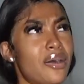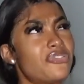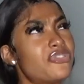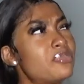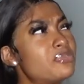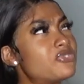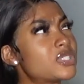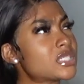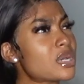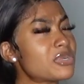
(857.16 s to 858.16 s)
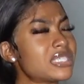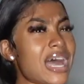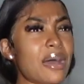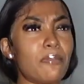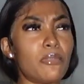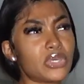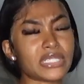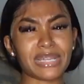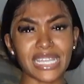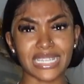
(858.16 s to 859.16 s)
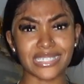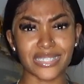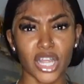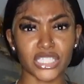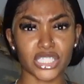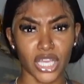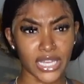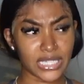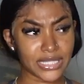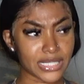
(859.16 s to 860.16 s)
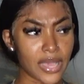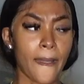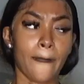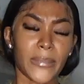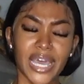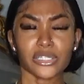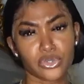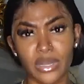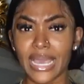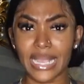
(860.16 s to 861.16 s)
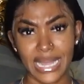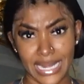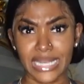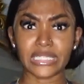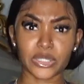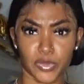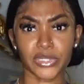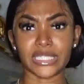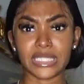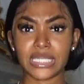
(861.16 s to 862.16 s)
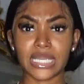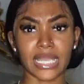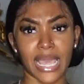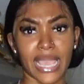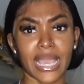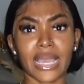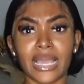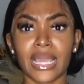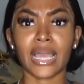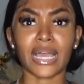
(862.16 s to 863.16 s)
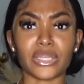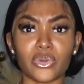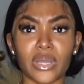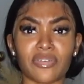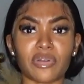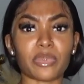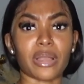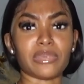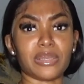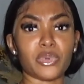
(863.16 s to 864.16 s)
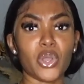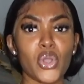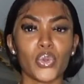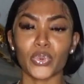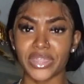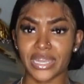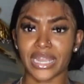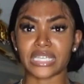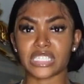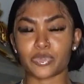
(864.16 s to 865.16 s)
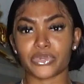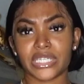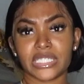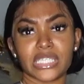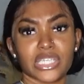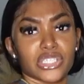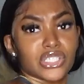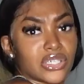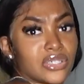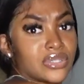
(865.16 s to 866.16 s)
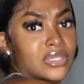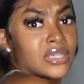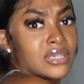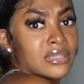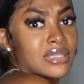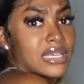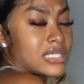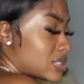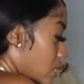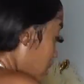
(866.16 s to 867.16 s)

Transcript: for, for some reason most of my leggings are solids but I do like a nice print like I don't have a problem with a nice print so that's